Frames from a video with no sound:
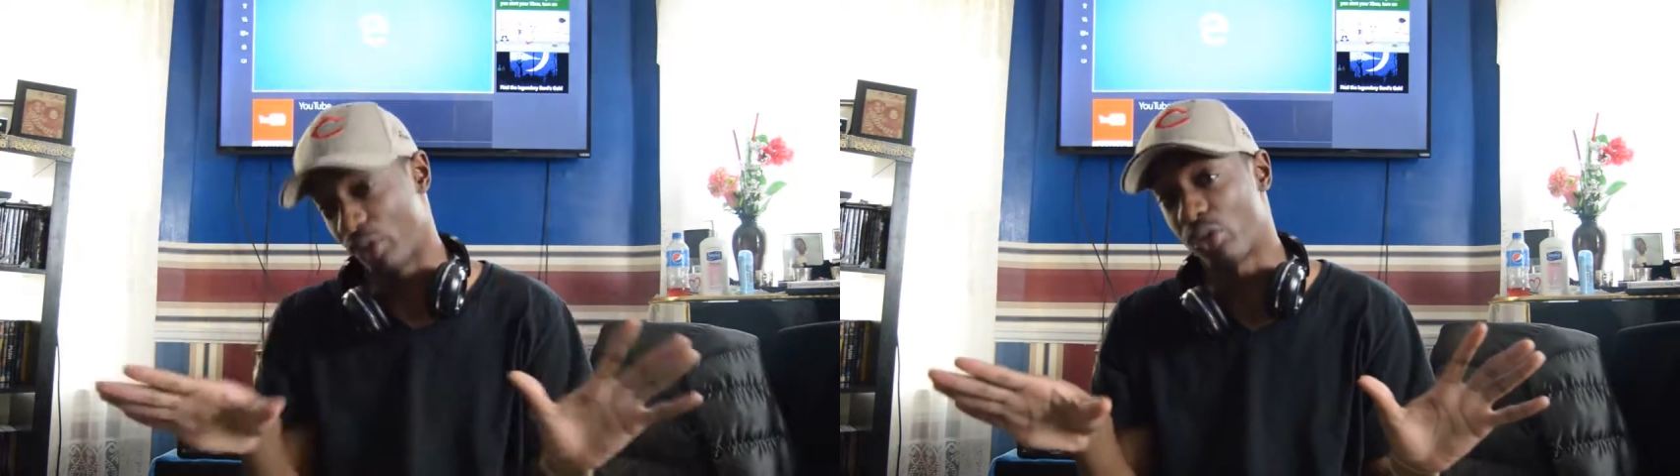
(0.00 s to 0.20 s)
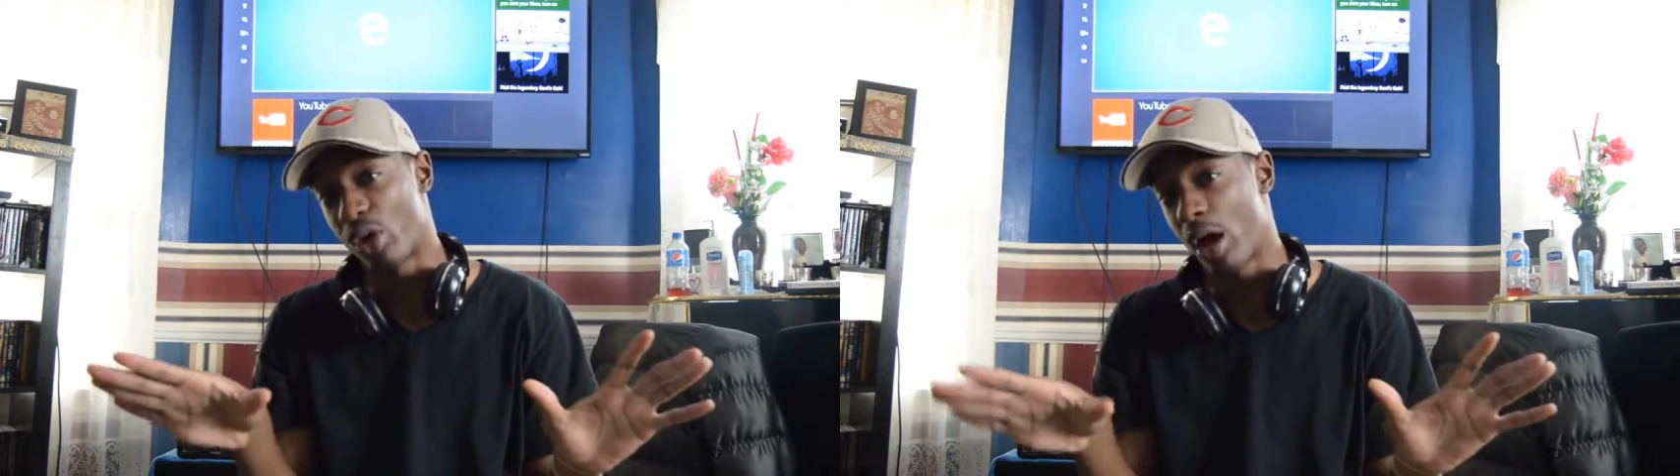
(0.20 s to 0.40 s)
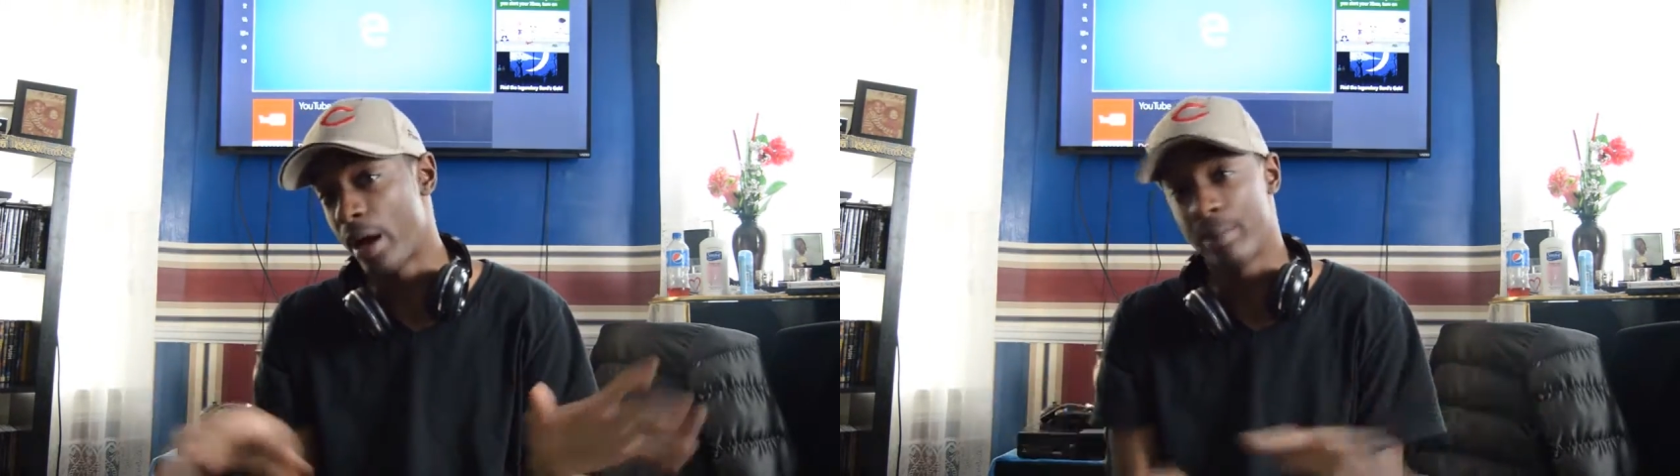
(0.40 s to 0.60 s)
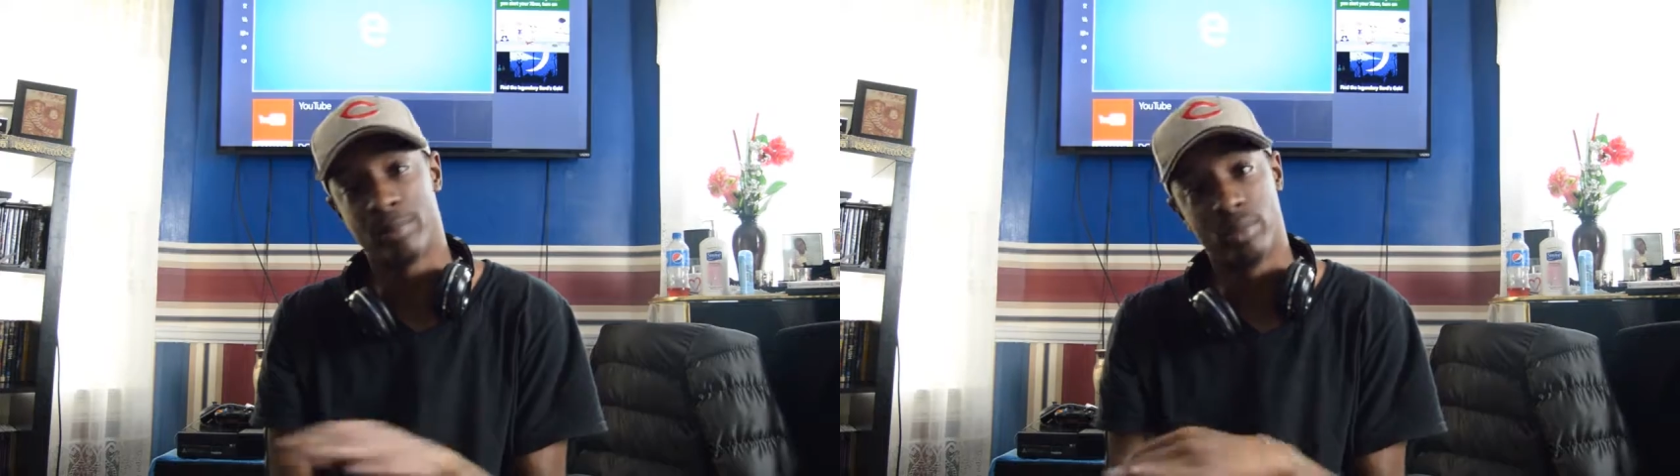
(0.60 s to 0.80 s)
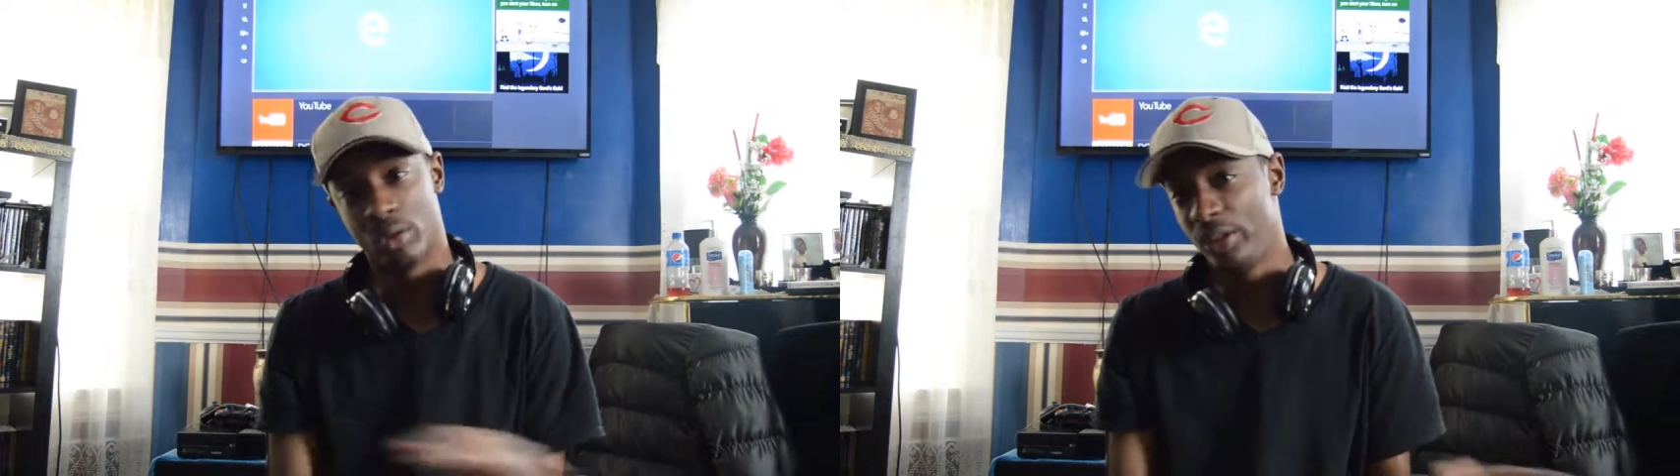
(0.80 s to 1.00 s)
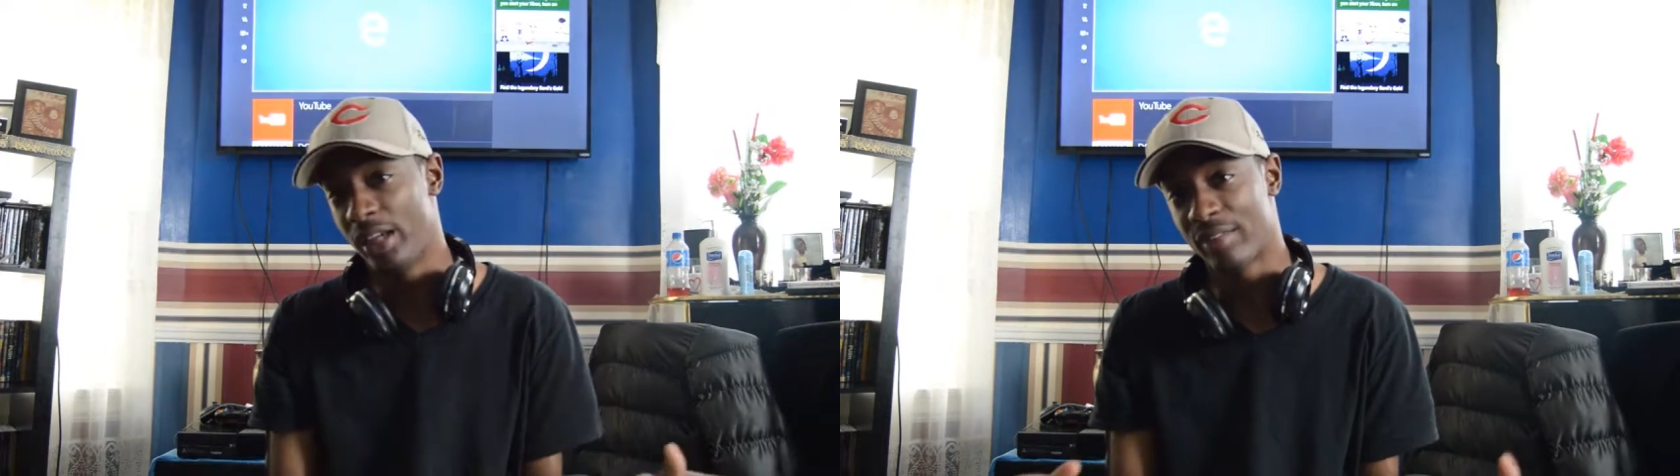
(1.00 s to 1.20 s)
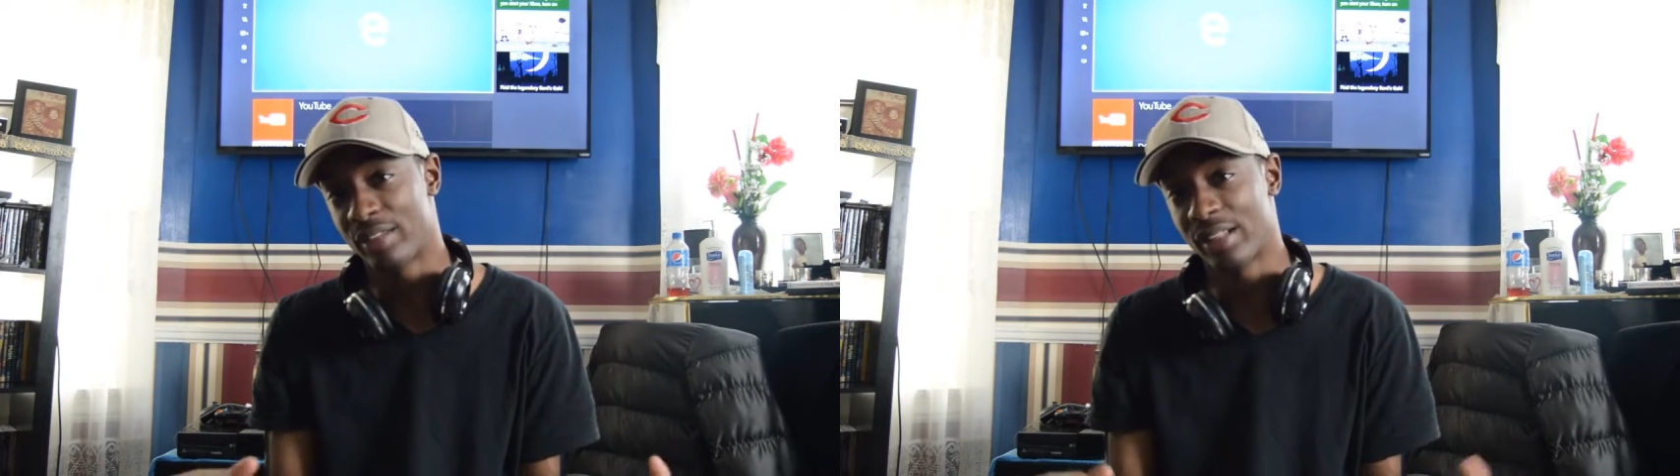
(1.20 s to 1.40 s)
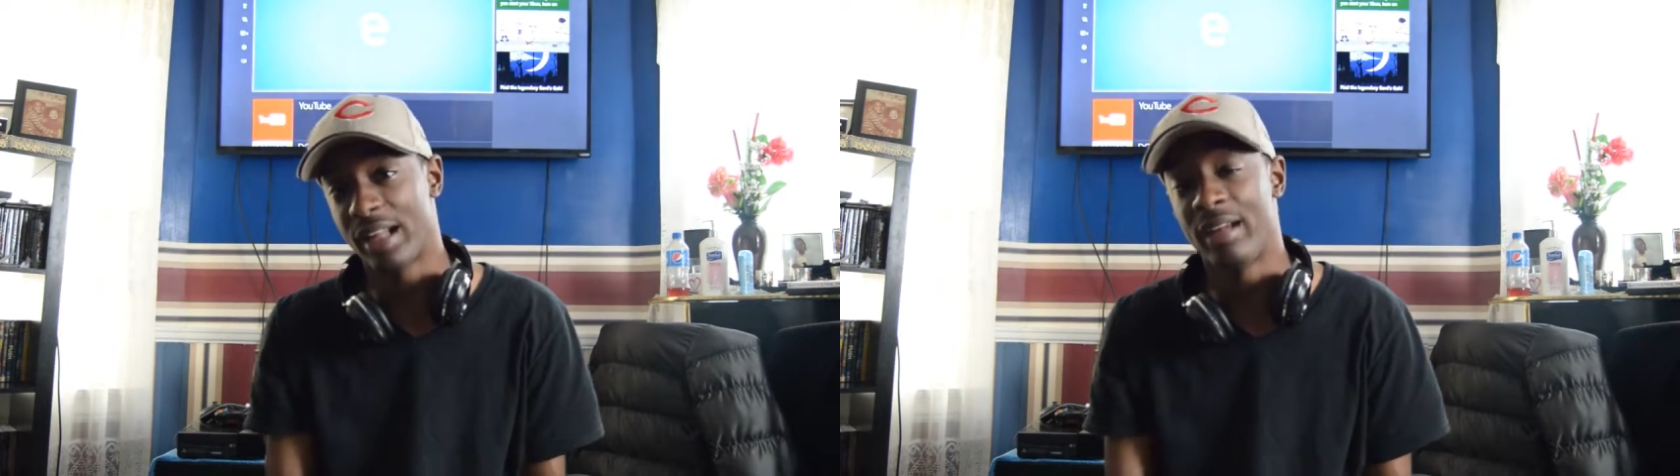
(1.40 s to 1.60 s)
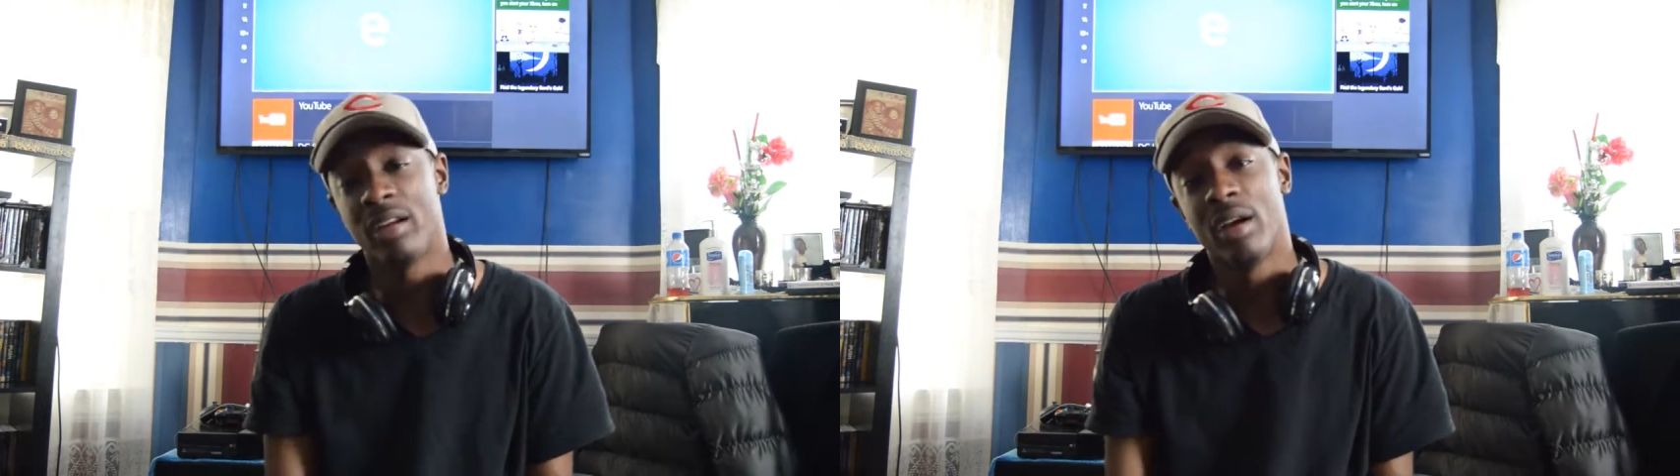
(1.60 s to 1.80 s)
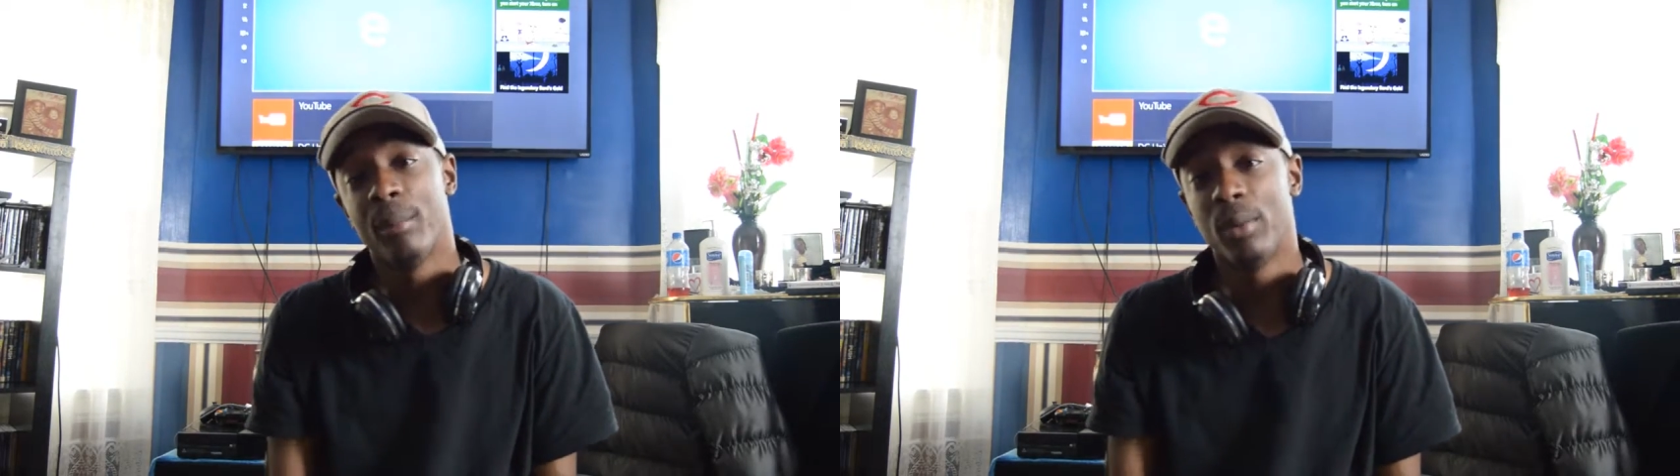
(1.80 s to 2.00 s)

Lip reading: subscribe. Don't need to say it,